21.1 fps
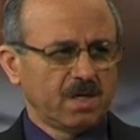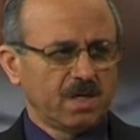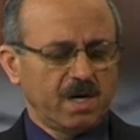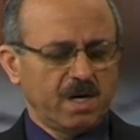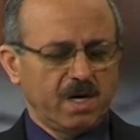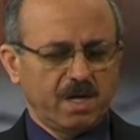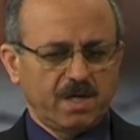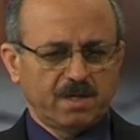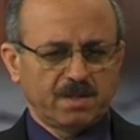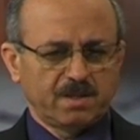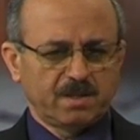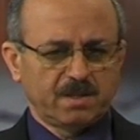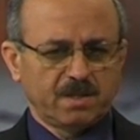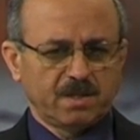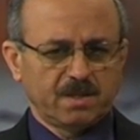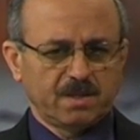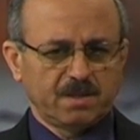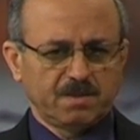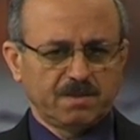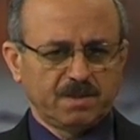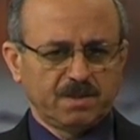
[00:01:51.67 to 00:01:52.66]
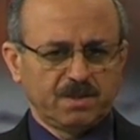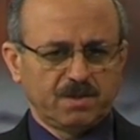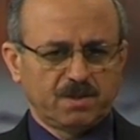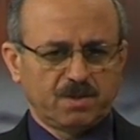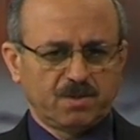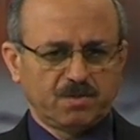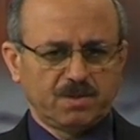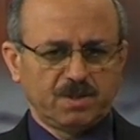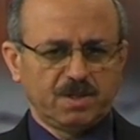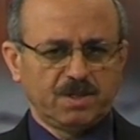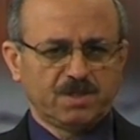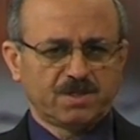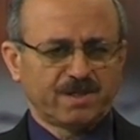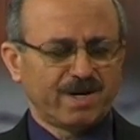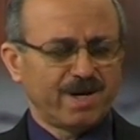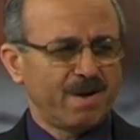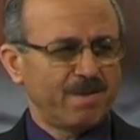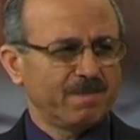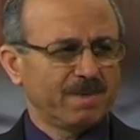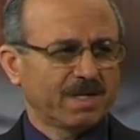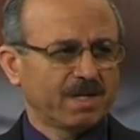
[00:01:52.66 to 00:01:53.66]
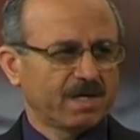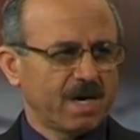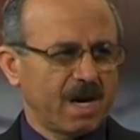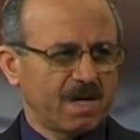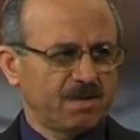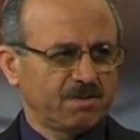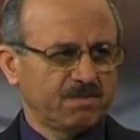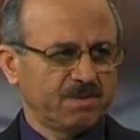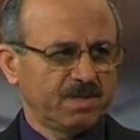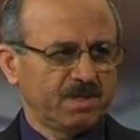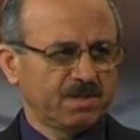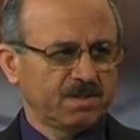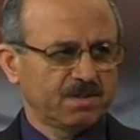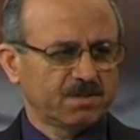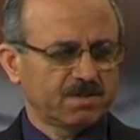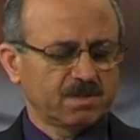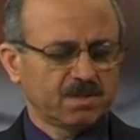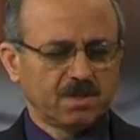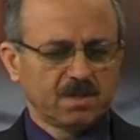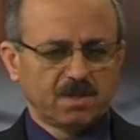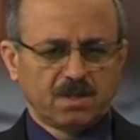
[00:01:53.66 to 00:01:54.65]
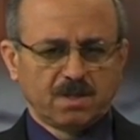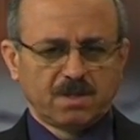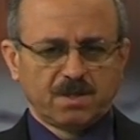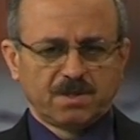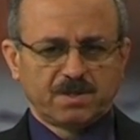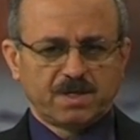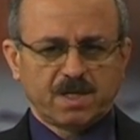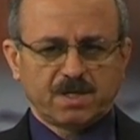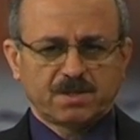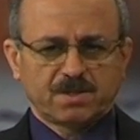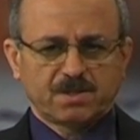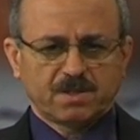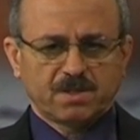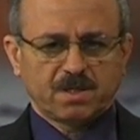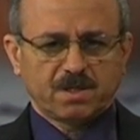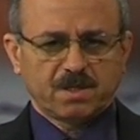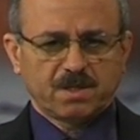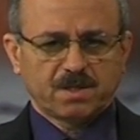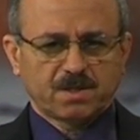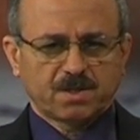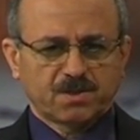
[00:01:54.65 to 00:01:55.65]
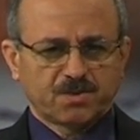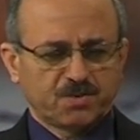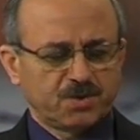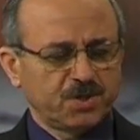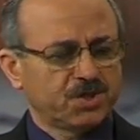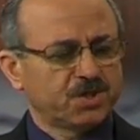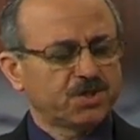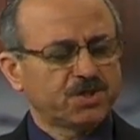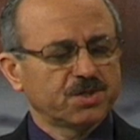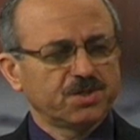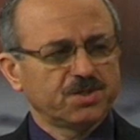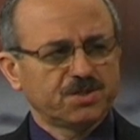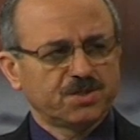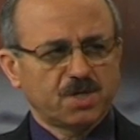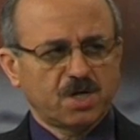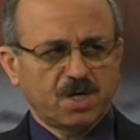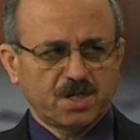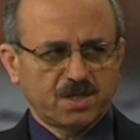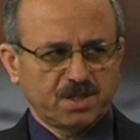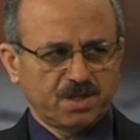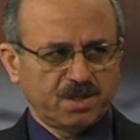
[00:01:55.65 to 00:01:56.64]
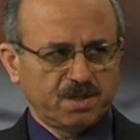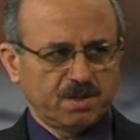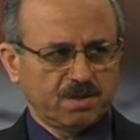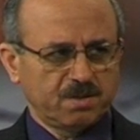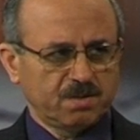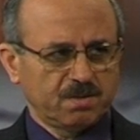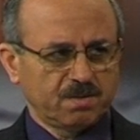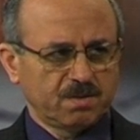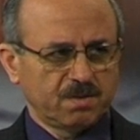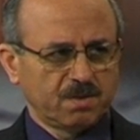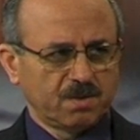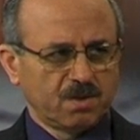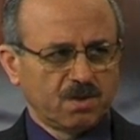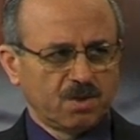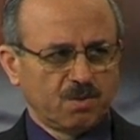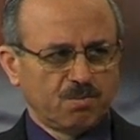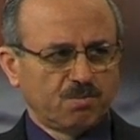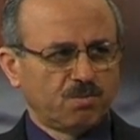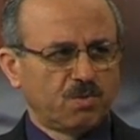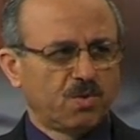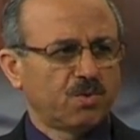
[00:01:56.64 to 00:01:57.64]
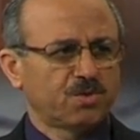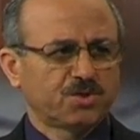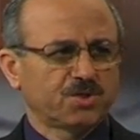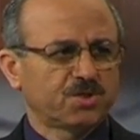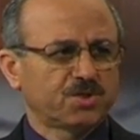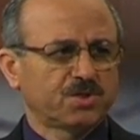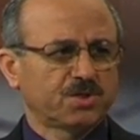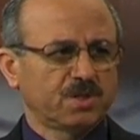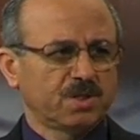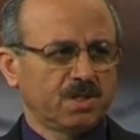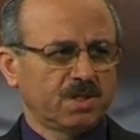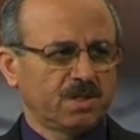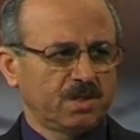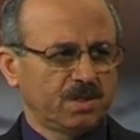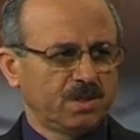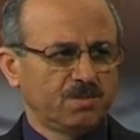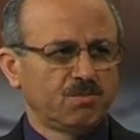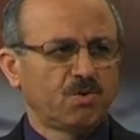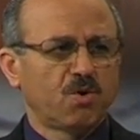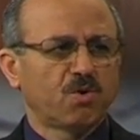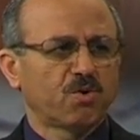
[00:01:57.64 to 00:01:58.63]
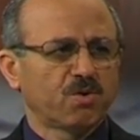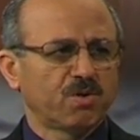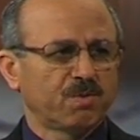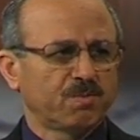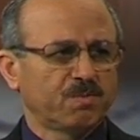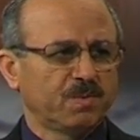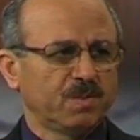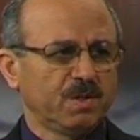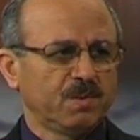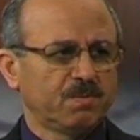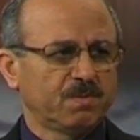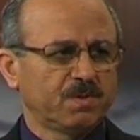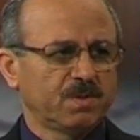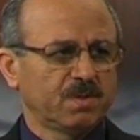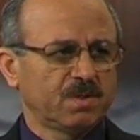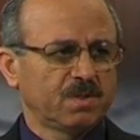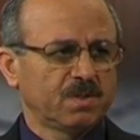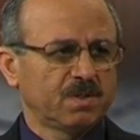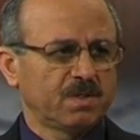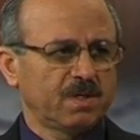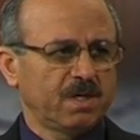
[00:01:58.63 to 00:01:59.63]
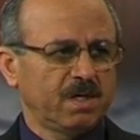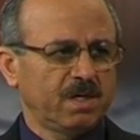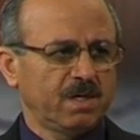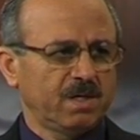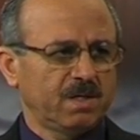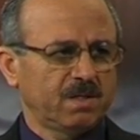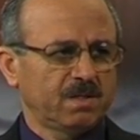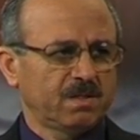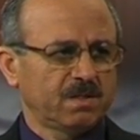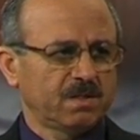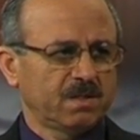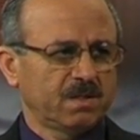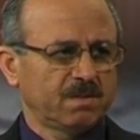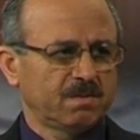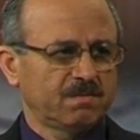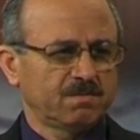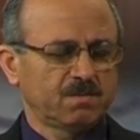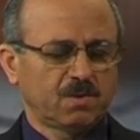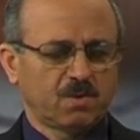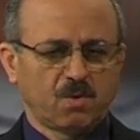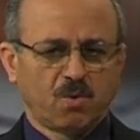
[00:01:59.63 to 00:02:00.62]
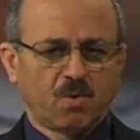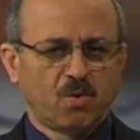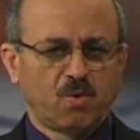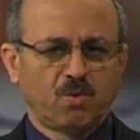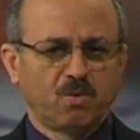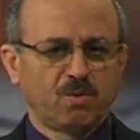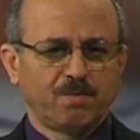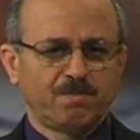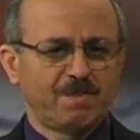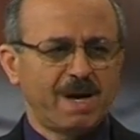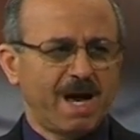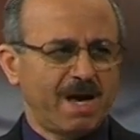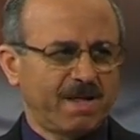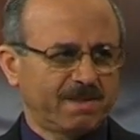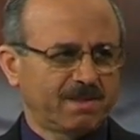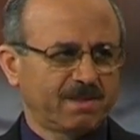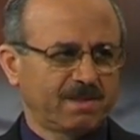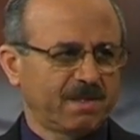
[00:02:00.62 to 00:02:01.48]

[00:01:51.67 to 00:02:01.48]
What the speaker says: and, in Islamic gatherings that Christians are the most immoral people, and all bad